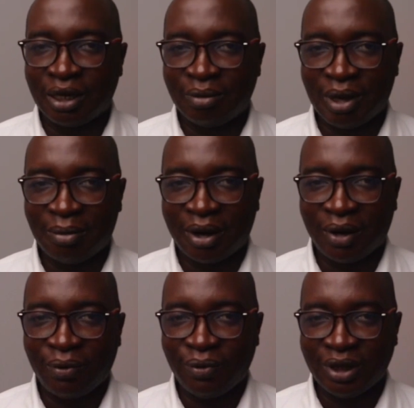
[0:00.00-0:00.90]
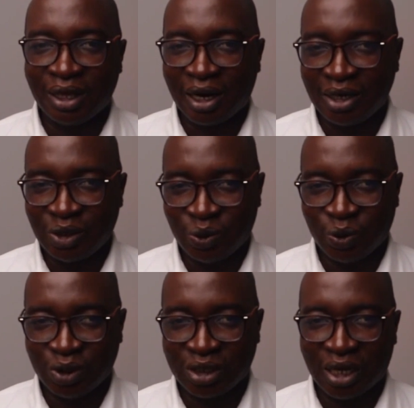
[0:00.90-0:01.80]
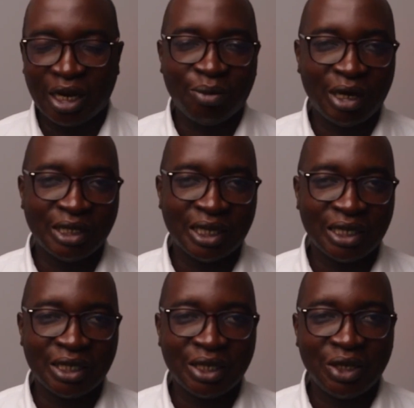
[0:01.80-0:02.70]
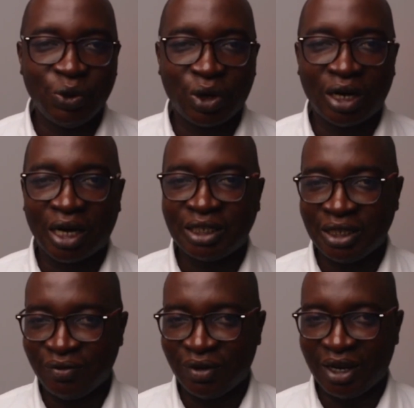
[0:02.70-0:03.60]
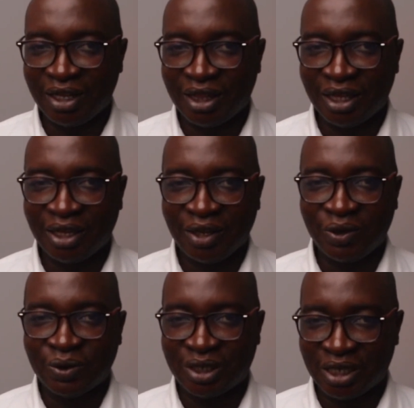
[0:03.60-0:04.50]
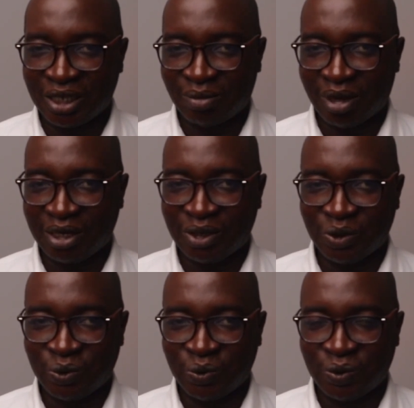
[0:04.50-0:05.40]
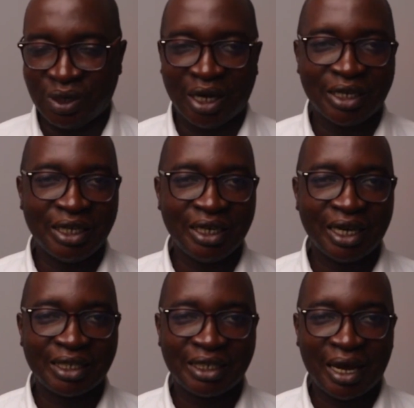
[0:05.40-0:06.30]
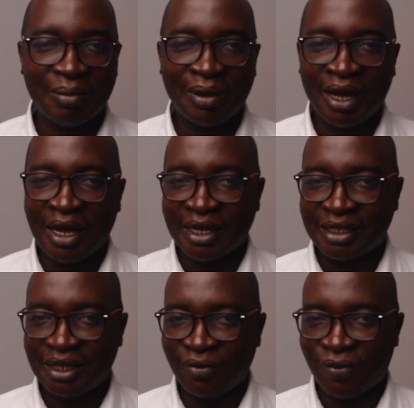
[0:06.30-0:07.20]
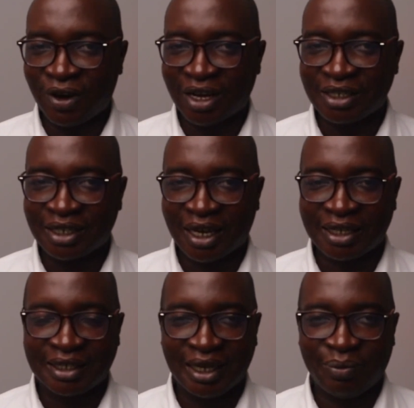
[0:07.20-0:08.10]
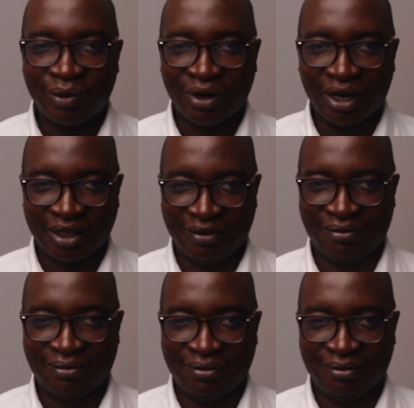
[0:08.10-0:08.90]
Remember, with the right tools and mindset, you can achieve anything you set your mind to. Until next time, stay focused and stay productive.